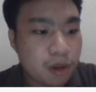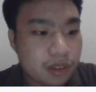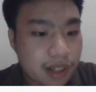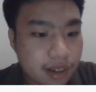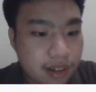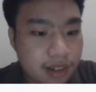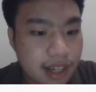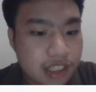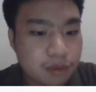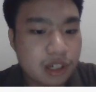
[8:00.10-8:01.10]
reporting
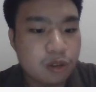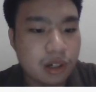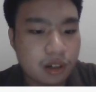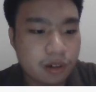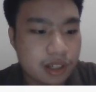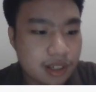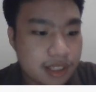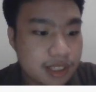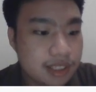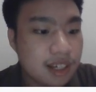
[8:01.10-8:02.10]
less frequent
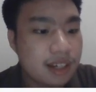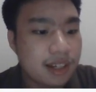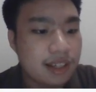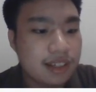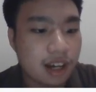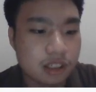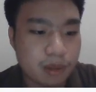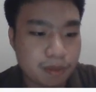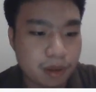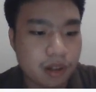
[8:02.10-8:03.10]
loneliness than younger
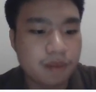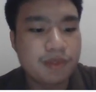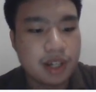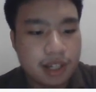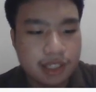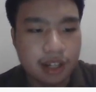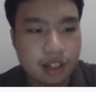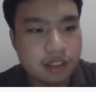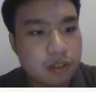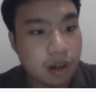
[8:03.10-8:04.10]
people.
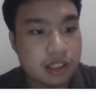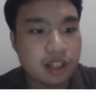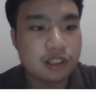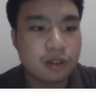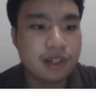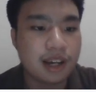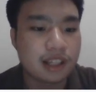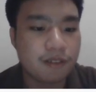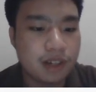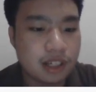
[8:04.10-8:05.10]
Gender was also
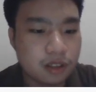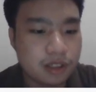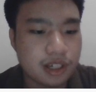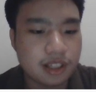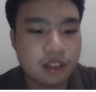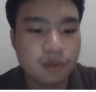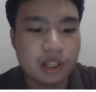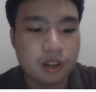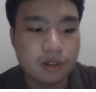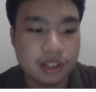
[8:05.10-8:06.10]
negatively associated
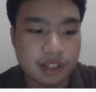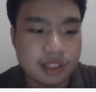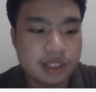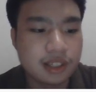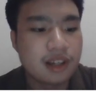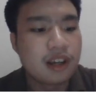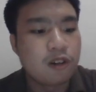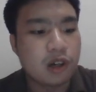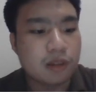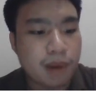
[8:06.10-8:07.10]
with loneliness,
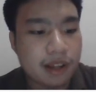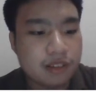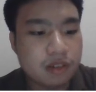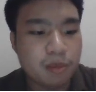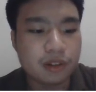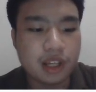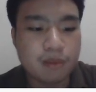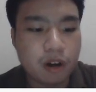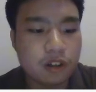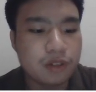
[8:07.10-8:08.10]
with men
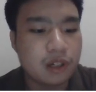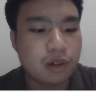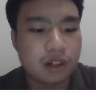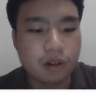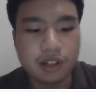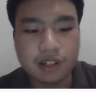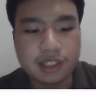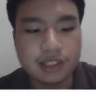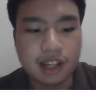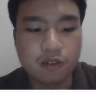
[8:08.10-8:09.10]
reporting more frequent
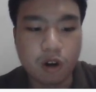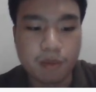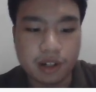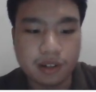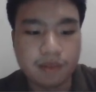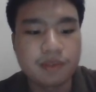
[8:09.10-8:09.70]
loneliness than women.